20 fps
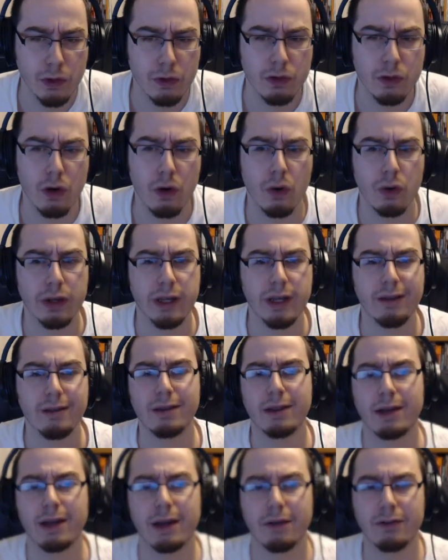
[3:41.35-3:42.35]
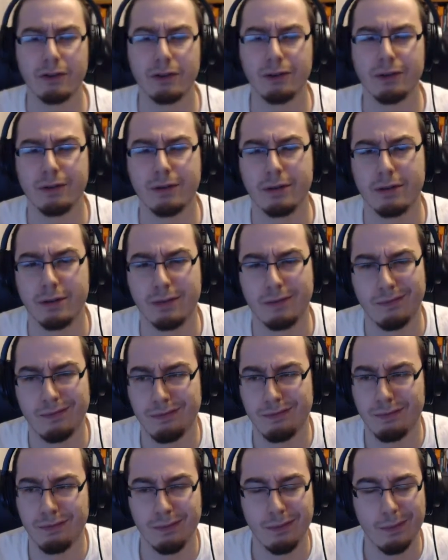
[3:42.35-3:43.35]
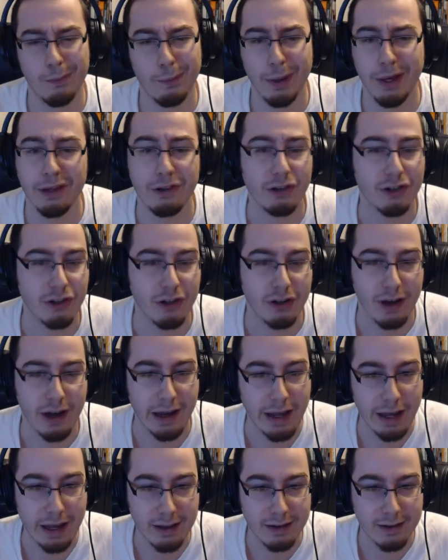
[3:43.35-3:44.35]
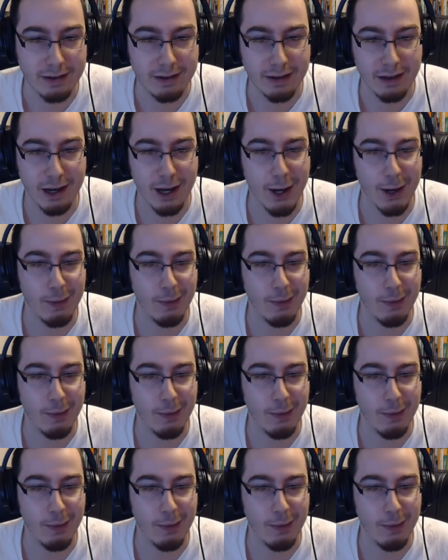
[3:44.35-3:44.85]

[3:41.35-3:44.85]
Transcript: So he's the governor's bitch, I guess.